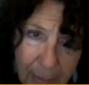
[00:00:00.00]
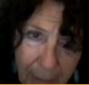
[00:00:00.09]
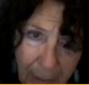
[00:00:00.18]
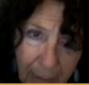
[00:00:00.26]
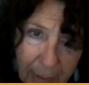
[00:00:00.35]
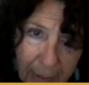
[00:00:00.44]

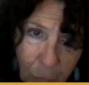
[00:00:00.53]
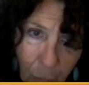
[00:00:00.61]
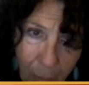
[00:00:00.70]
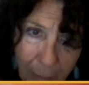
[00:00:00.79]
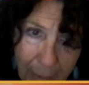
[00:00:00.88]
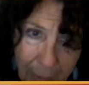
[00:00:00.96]
American
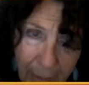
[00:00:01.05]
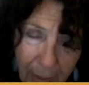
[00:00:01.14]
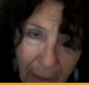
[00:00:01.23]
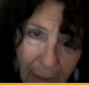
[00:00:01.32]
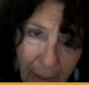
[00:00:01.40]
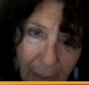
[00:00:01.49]
woman.
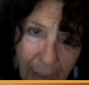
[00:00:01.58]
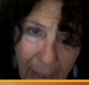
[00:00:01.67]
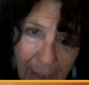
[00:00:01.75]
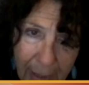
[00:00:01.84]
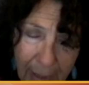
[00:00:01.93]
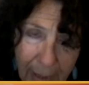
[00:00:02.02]

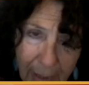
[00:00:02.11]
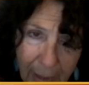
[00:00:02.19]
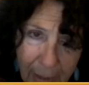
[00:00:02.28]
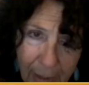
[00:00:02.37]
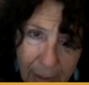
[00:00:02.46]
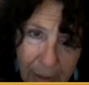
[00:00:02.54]

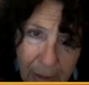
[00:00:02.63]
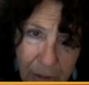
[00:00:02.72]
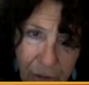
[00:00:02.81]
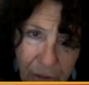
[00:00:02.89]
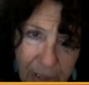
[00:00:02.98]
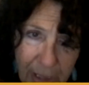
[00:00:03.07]
And
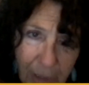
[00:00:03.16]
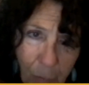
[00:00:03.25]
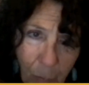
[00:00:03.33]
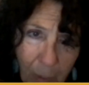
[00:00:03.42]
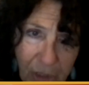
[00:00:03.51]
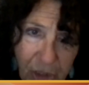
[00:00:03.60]
she
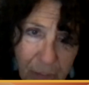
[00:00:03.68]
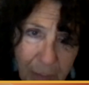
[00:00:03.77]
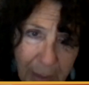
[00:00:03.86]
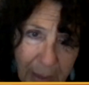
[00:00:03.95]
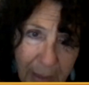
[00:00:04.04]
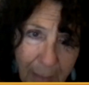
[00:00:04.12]
watched
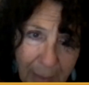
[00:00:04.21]
me come